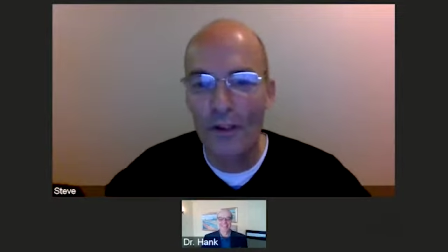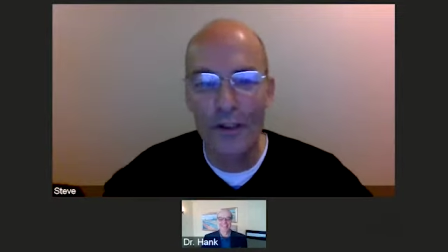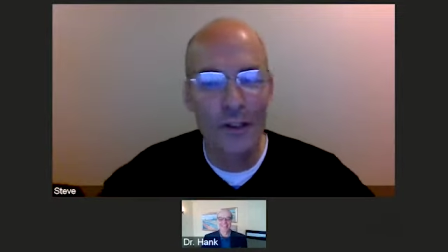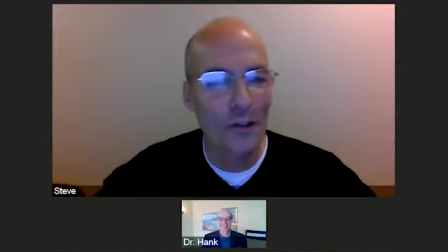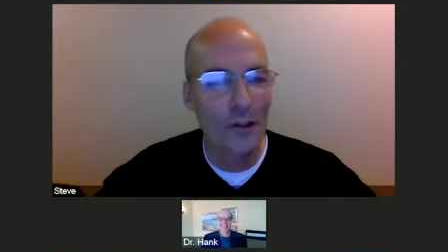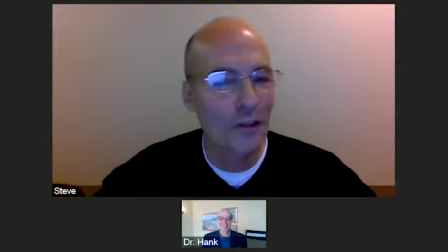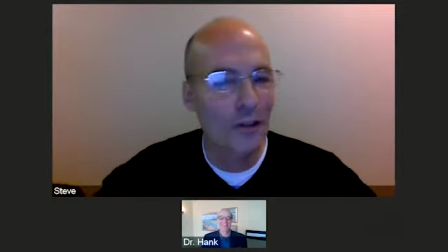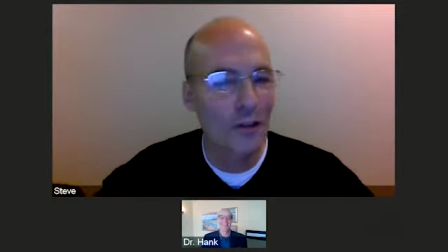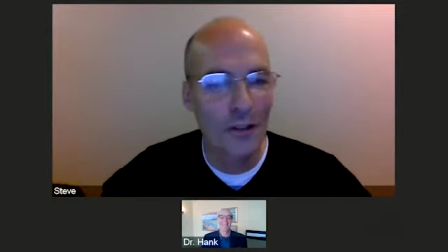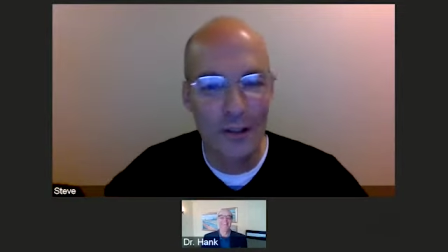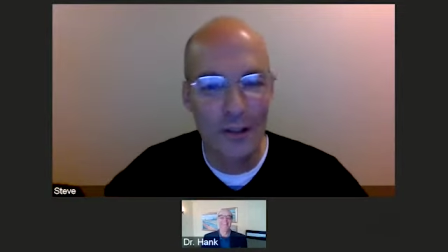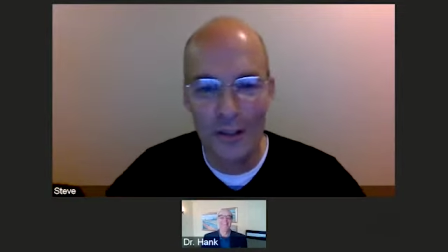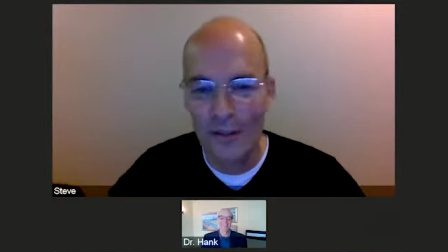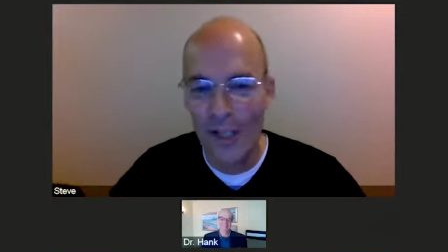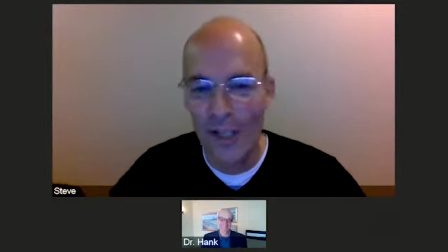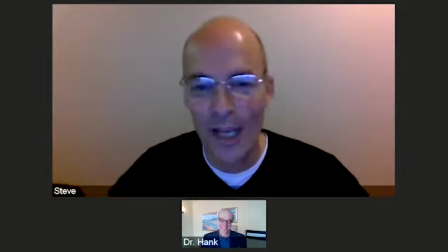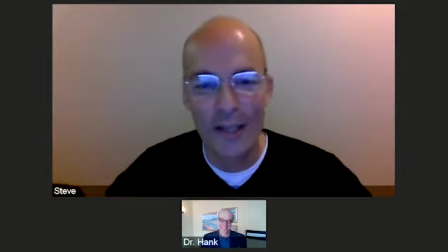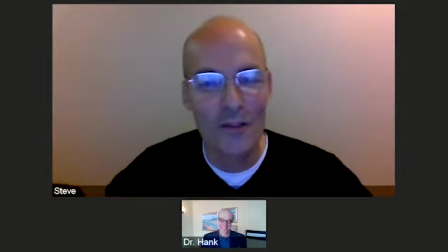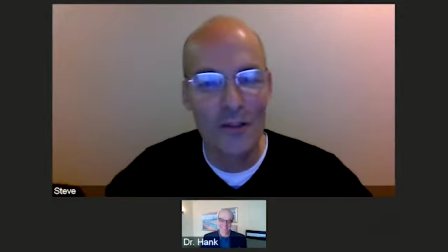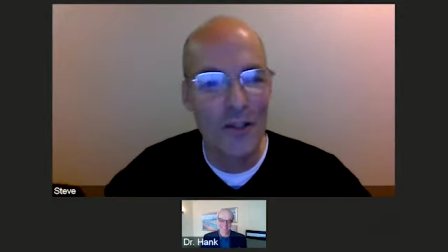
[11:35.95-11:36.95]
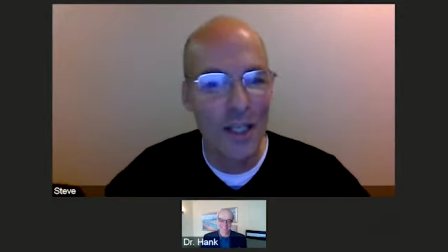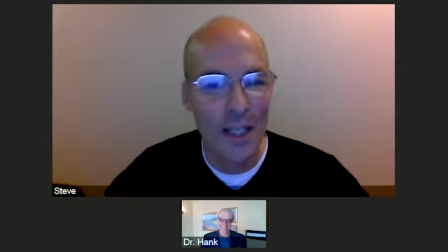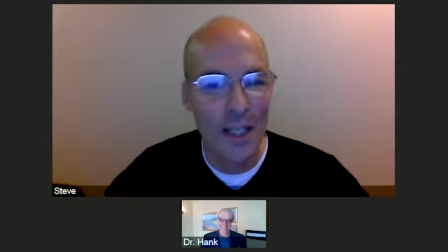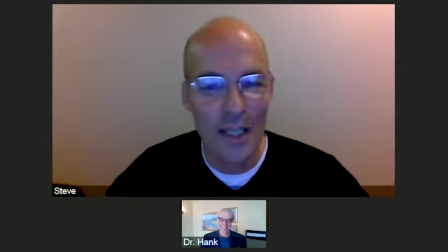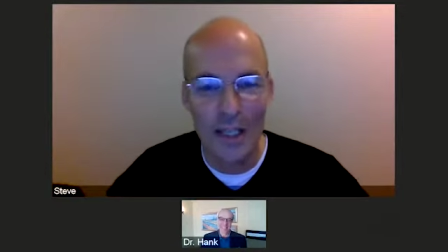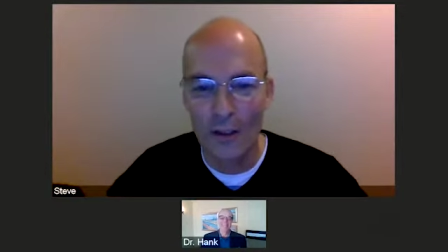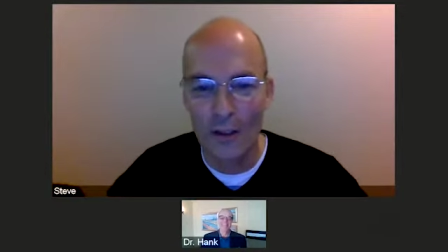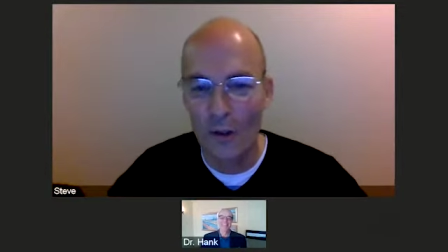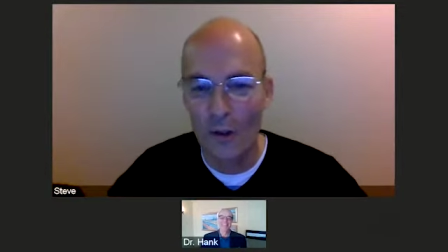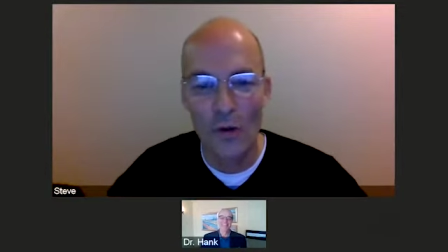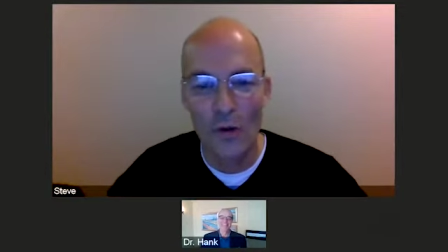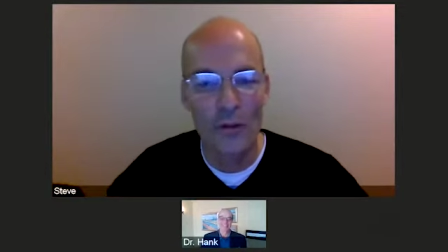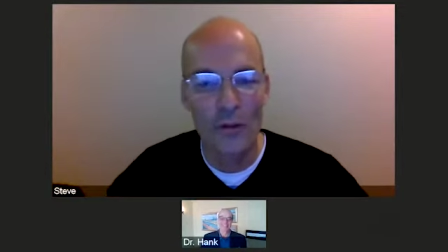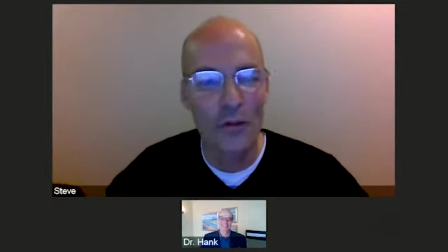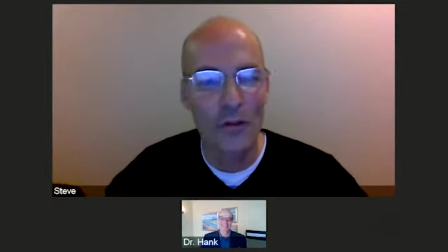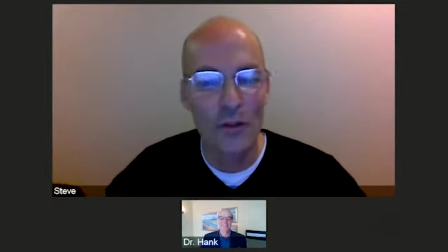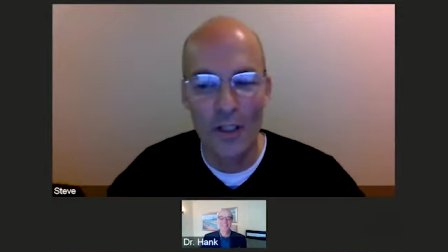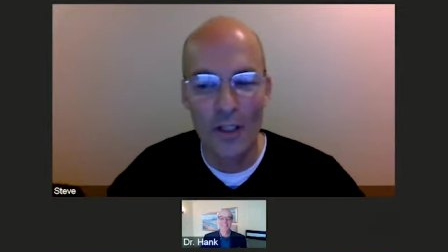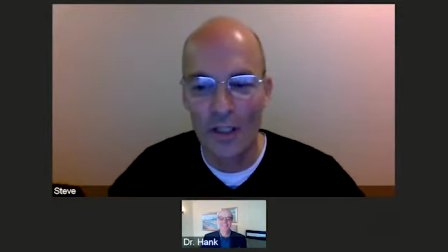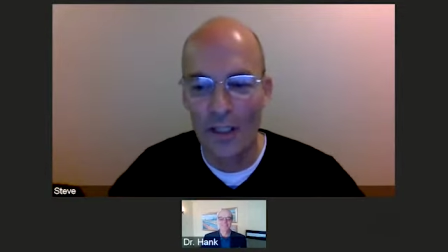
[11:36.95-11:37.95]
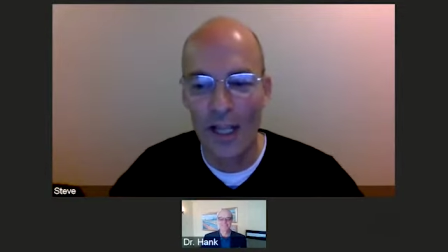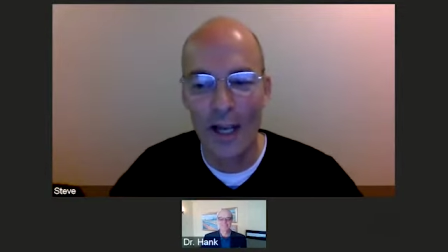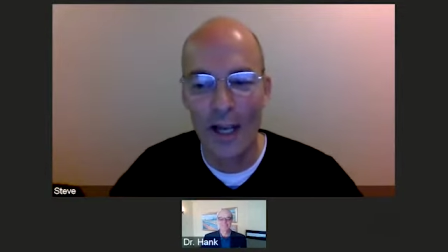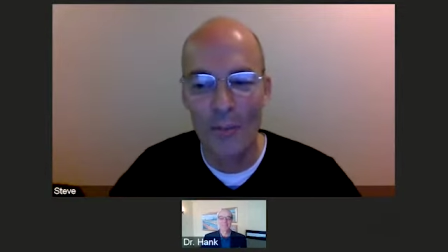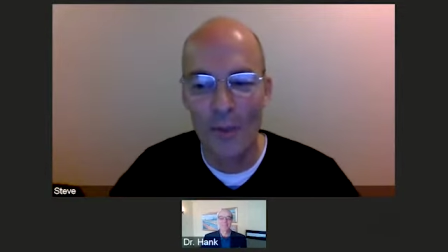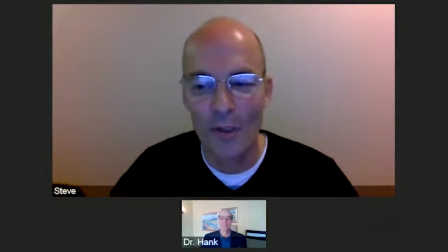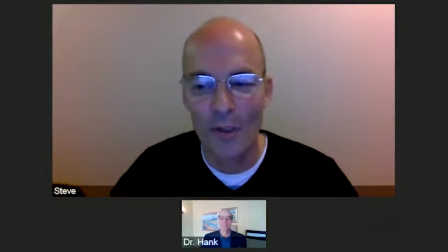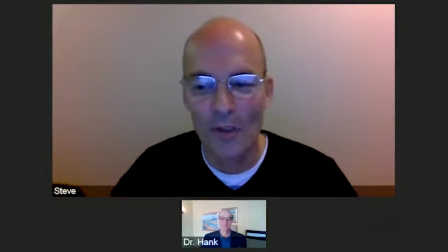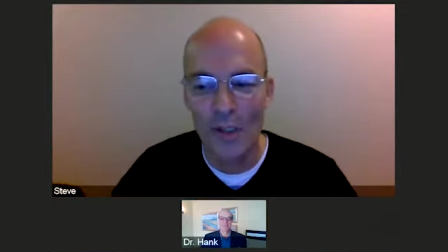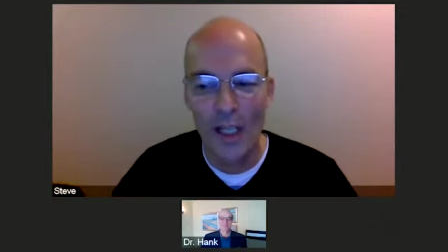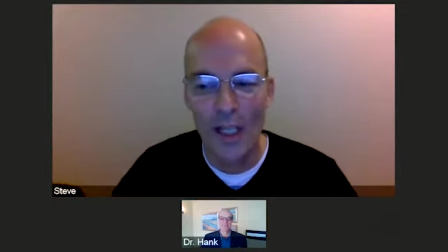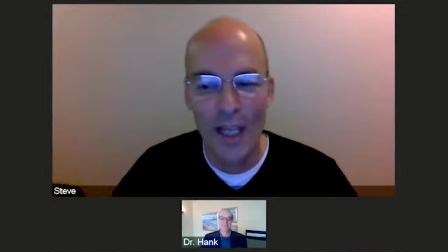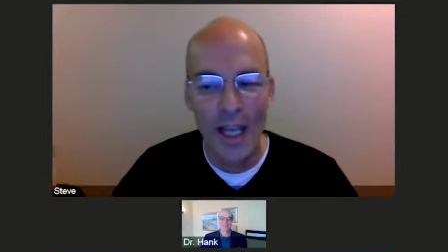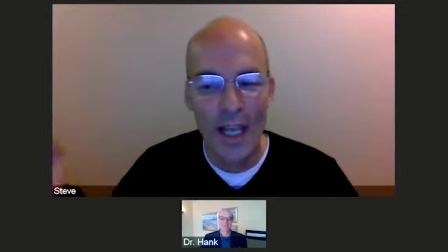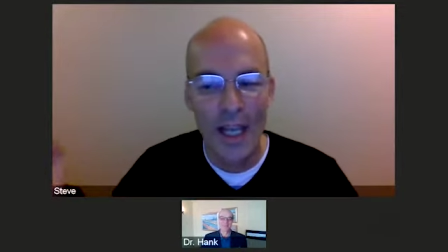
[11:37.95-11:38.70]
you can look sexy and gorgeous and glamorous.